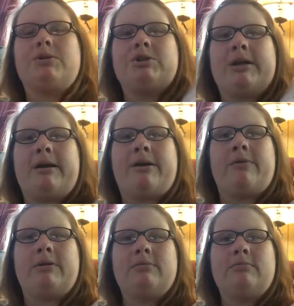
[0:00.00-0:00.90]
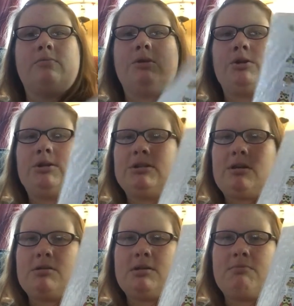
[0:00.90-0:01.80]
what you got going when you could
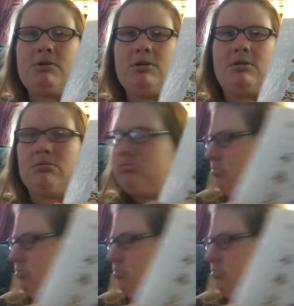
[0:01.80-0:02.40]
start something new?